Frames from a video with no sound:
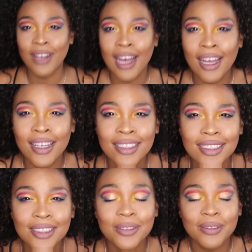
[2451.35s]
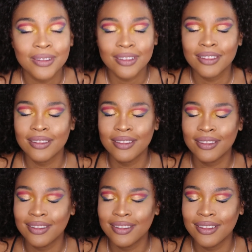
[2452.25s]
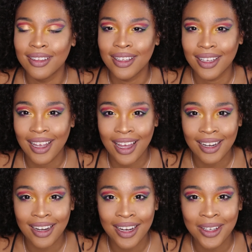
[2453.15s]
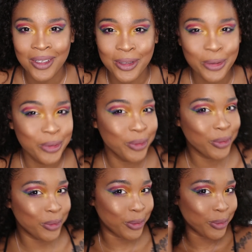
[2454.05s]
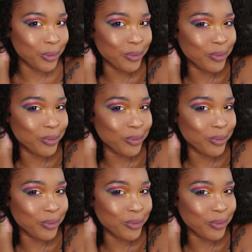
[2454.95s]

guys, how did I do?